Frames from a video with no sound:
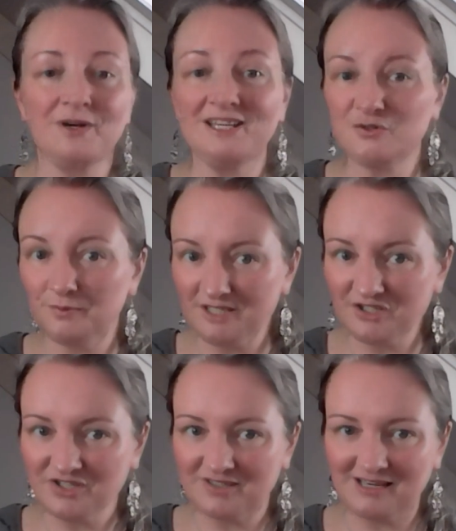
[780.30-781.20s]

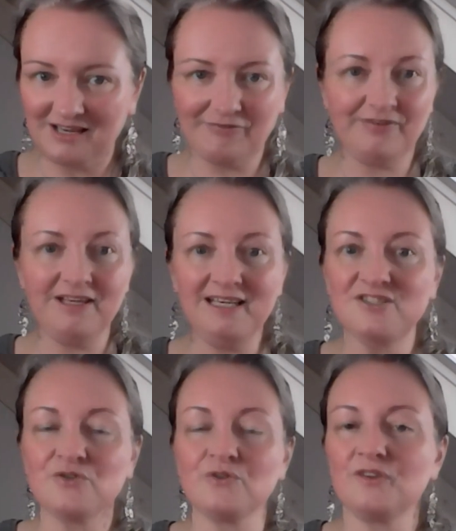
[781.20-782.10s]
intuition and feeling
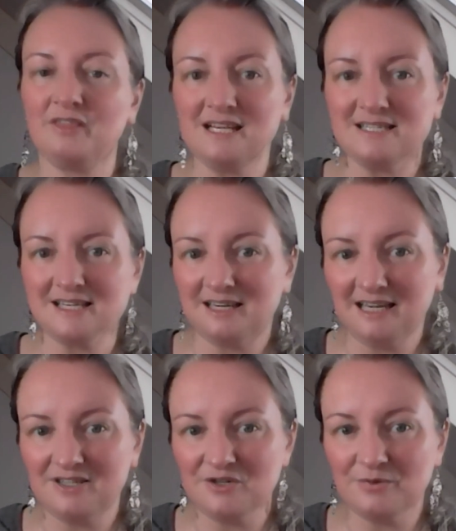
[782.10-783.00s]
certain things in an
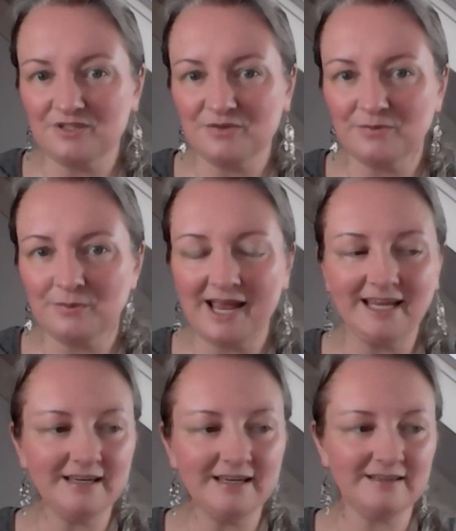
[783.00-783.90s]
intuitive
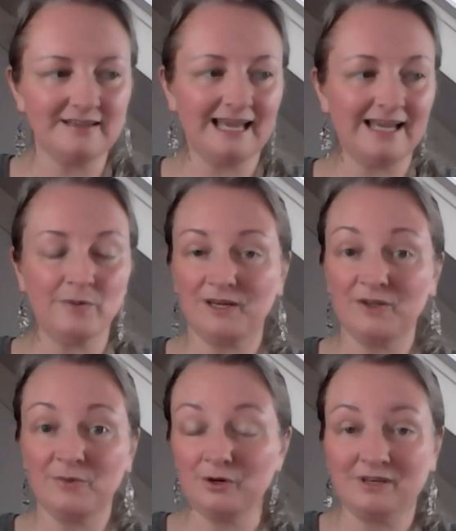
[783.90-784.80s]
way, like when
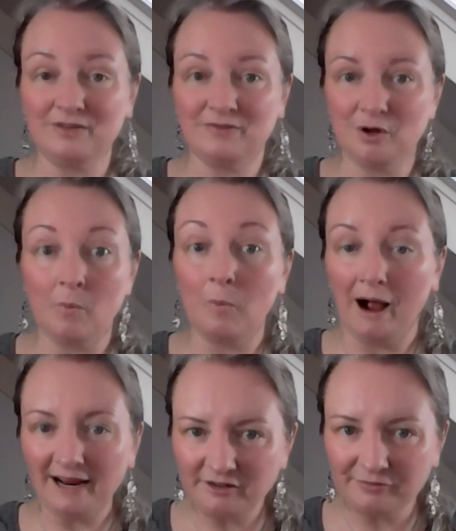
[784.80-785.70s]
you don't even know
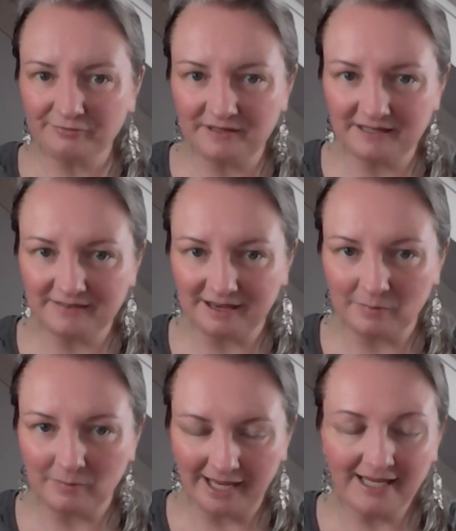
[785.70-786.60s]
why you're feeling that
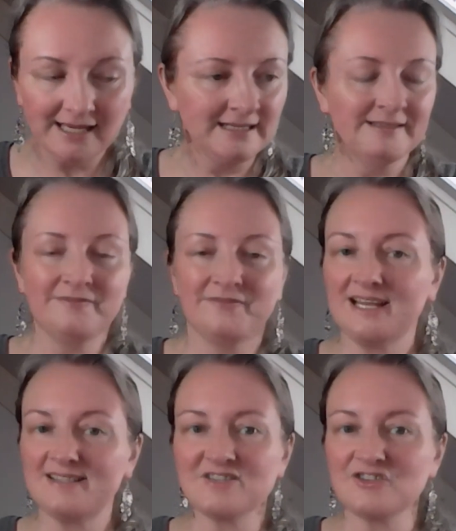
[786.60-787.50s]
way,
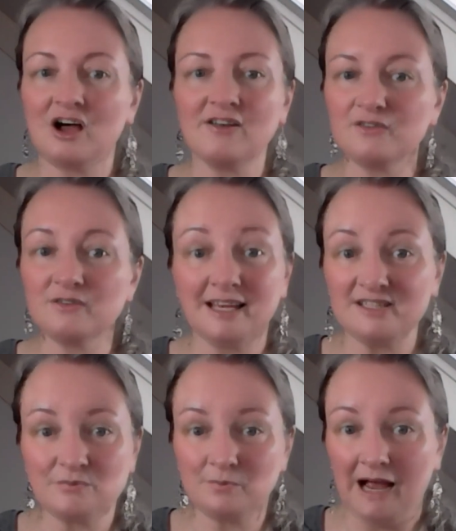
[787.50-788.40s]

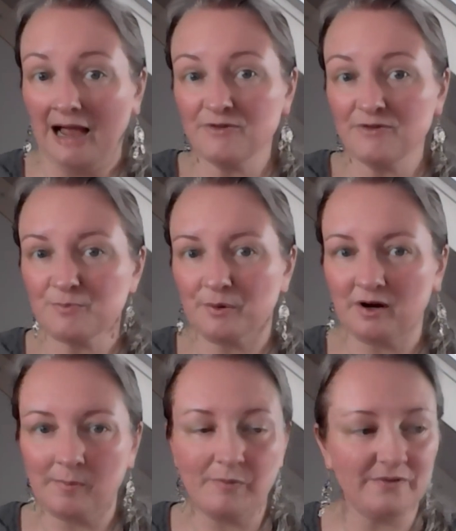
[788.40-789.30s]
I was brought
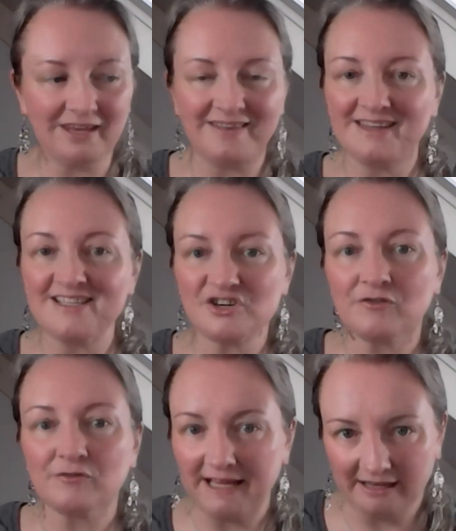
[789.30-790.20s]
up with, yeah, that's
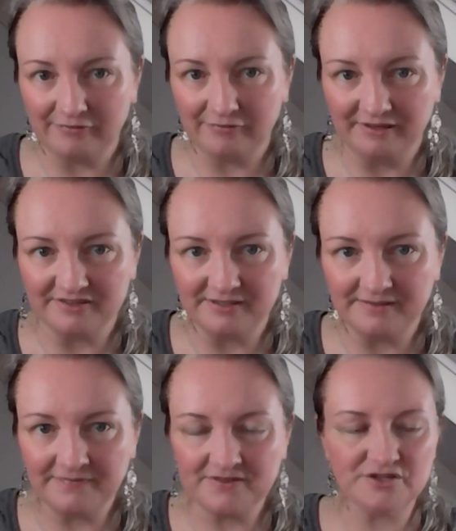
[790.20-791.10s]
not relevant.
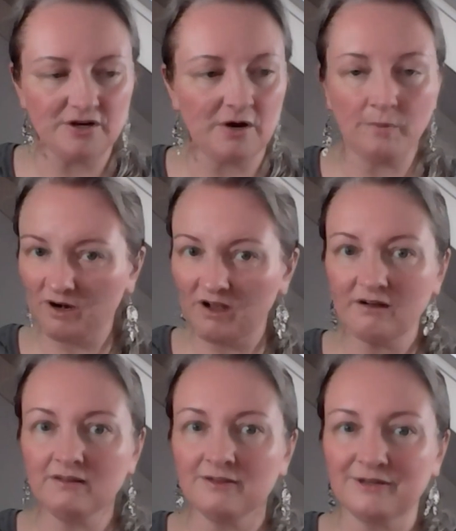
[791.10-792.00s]
So we're not
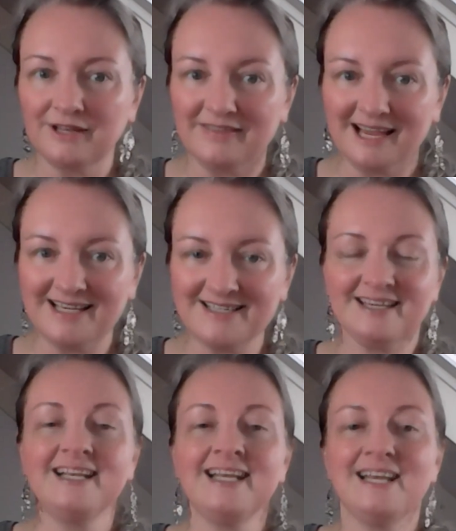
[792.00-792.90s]
going to look at that.
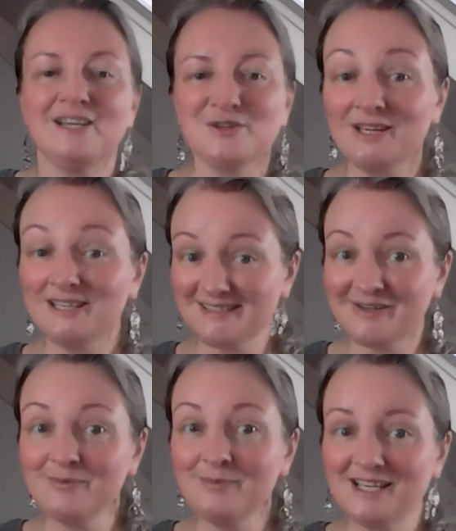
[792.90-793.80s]
So it
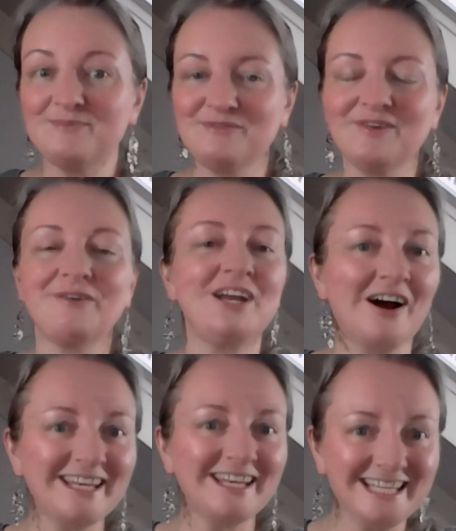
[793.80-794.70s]
still makes me very
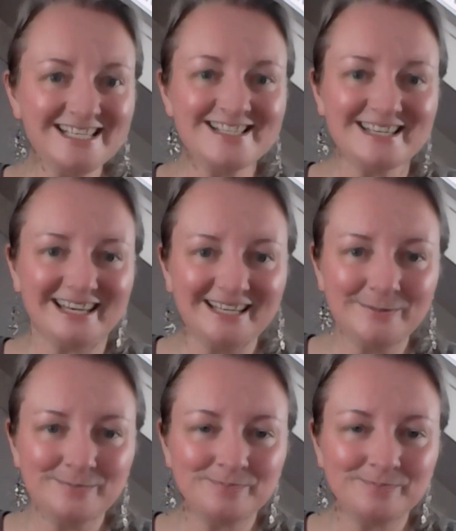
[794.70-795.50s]
uneasy